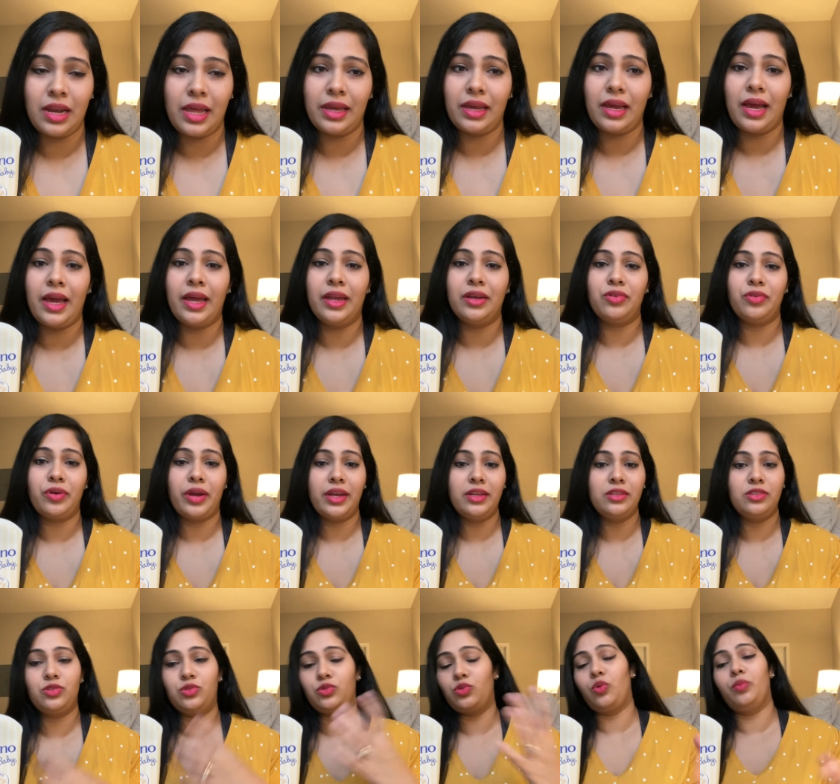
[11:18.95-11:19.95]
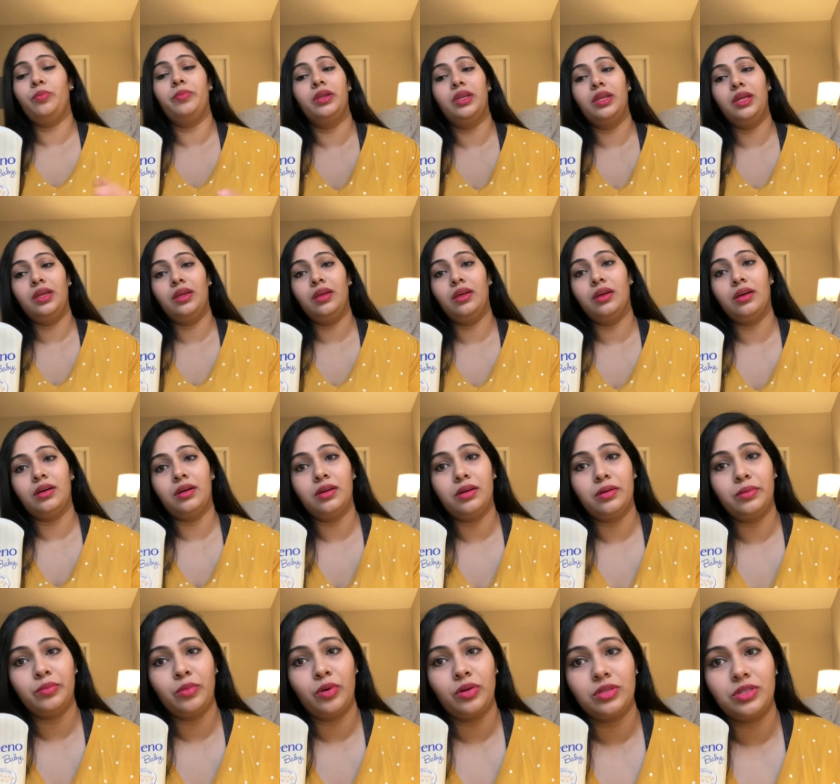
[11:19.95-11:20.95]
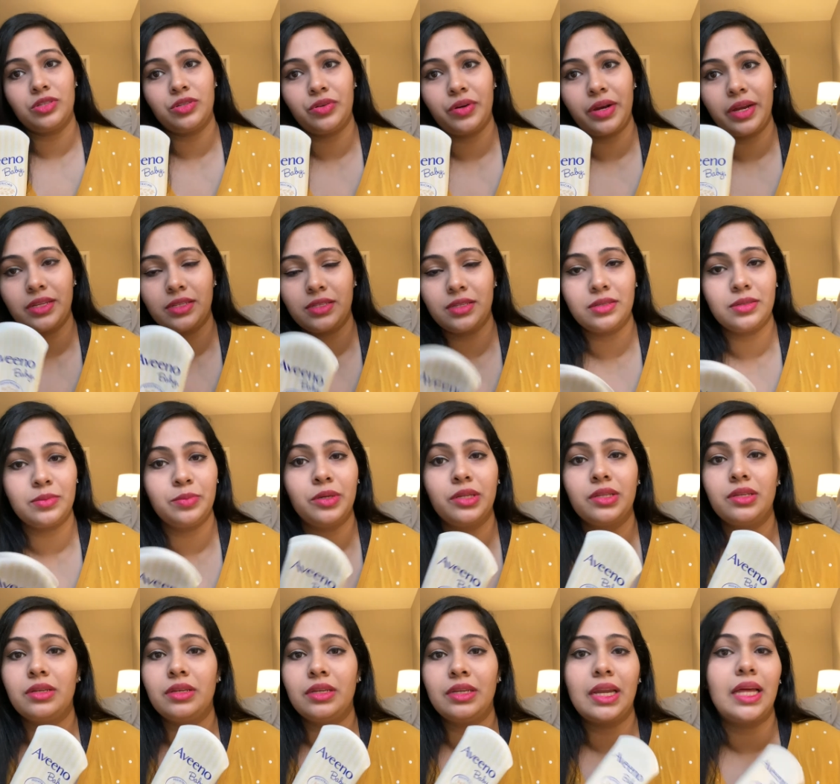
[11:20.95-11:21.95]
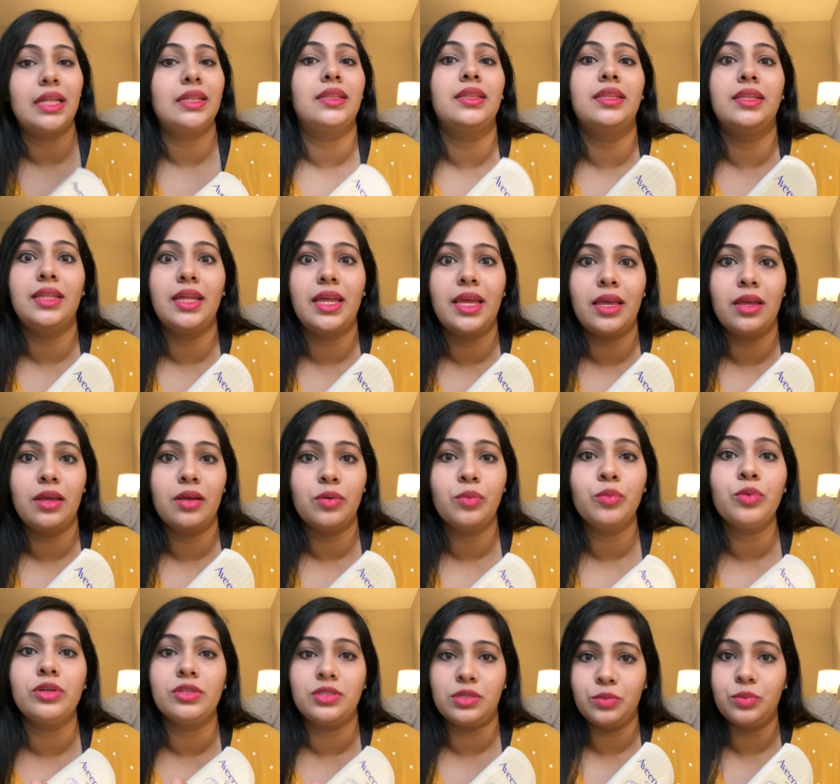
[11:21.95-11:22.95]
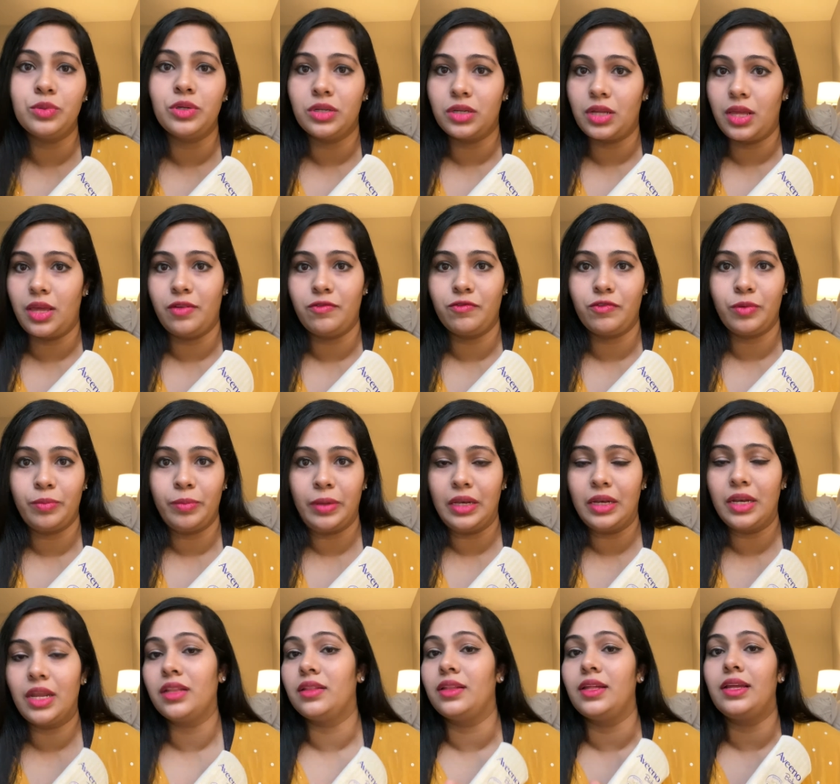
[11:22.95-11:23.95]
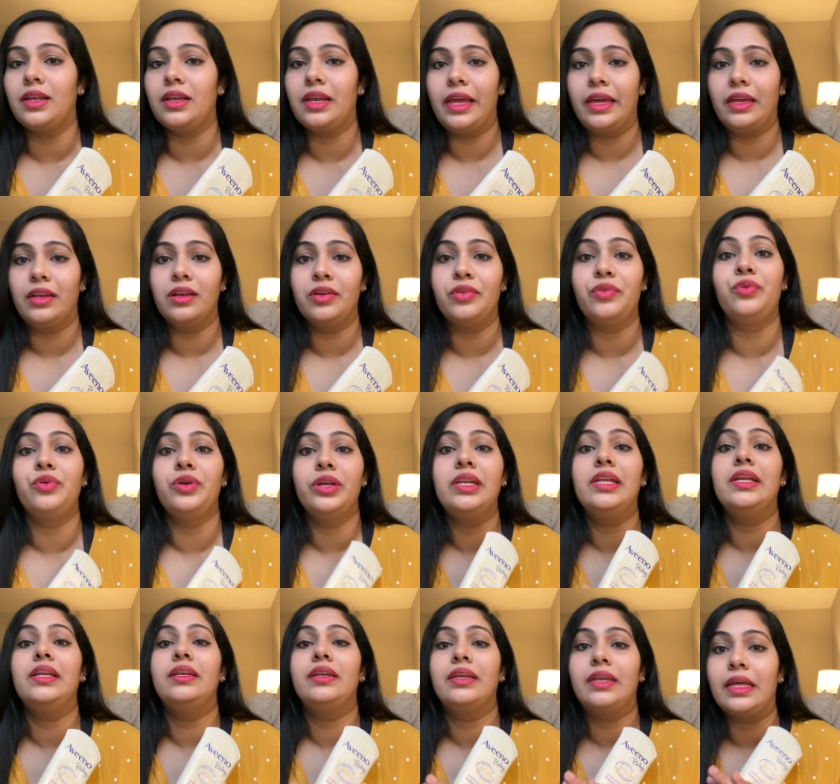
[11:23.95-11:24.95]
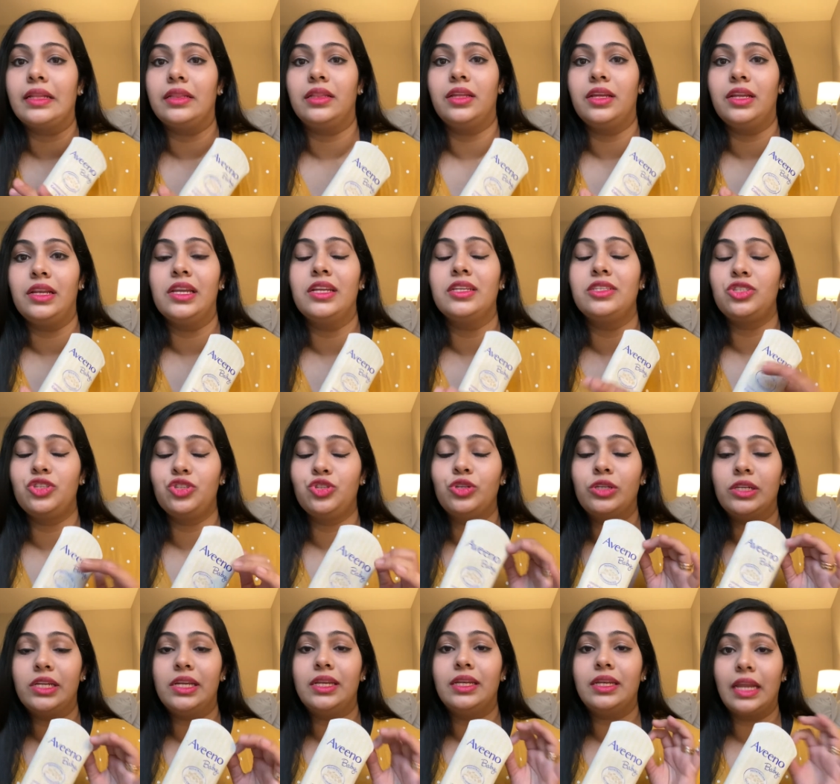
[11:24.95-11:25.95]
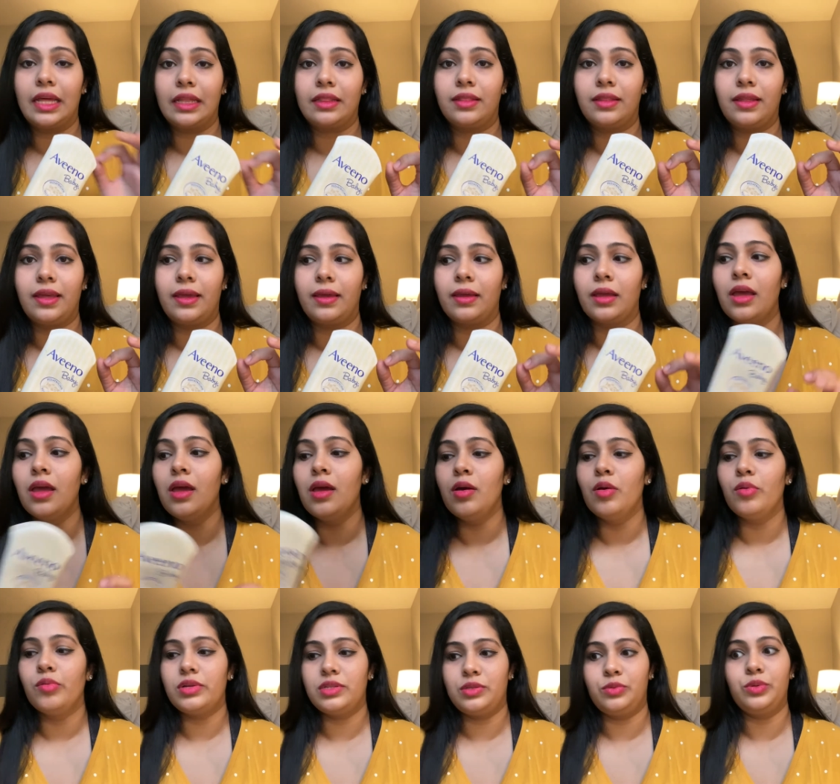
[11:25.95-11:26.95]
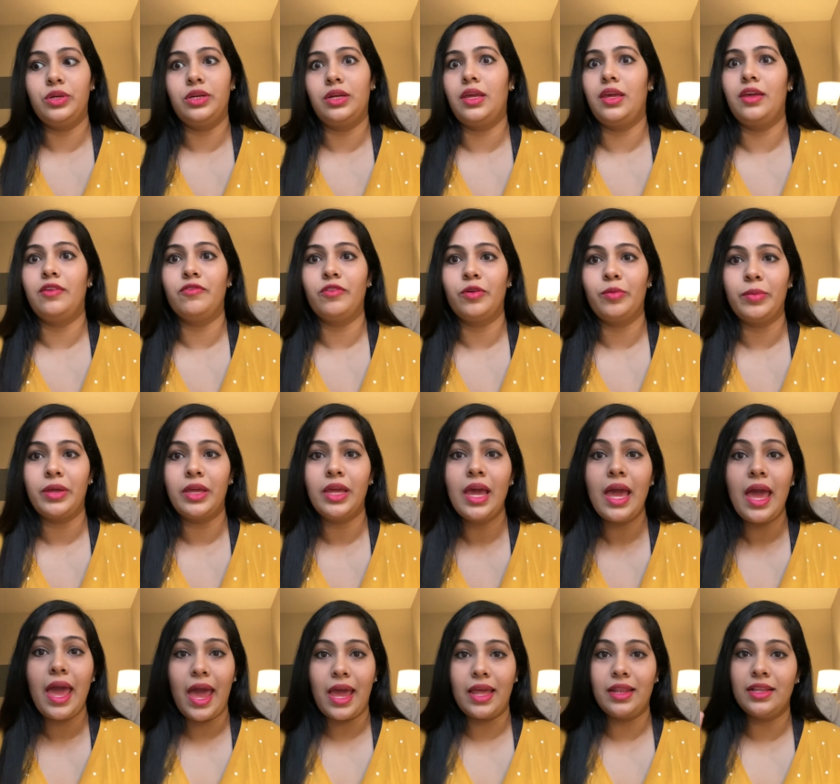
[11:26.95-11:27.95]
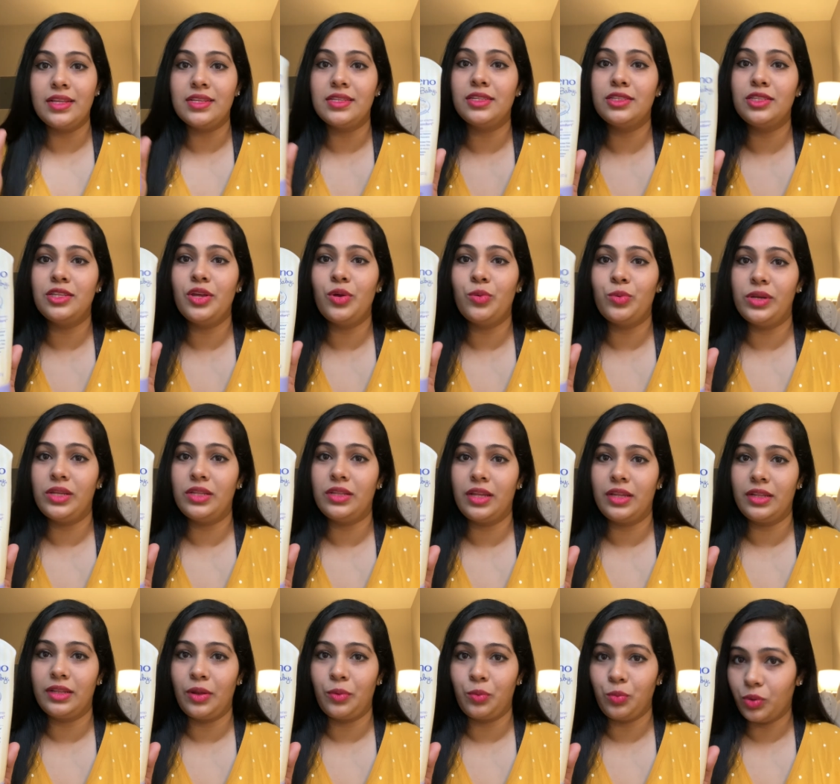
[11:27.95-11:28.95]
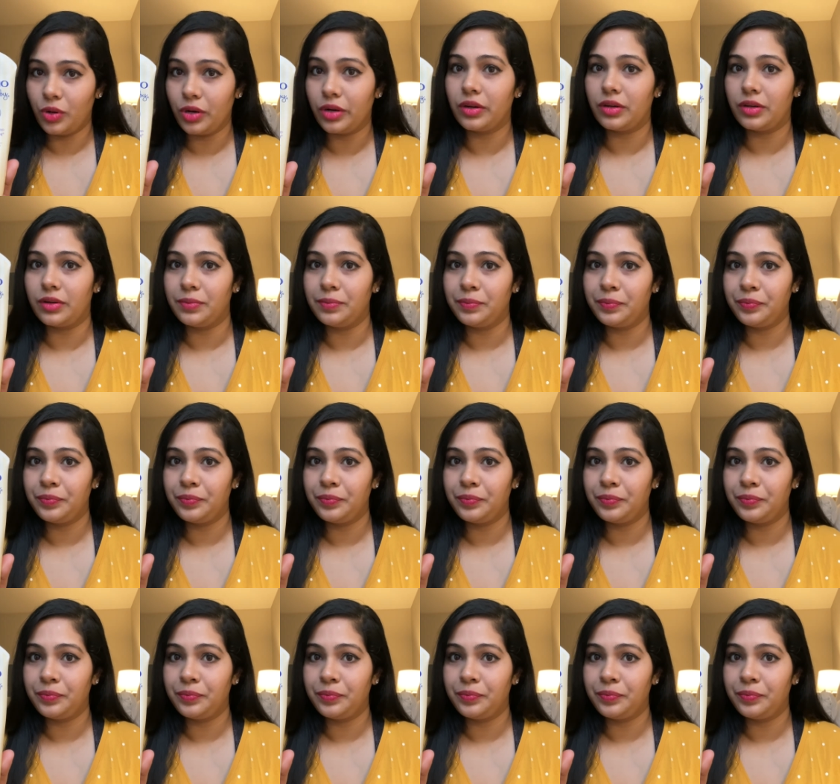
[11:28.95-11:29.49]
Like, I tried so many moisturizers, but nothing was working for me. Nothing, like really nothing, literally nothing was working for me, and this is the only thing that worked.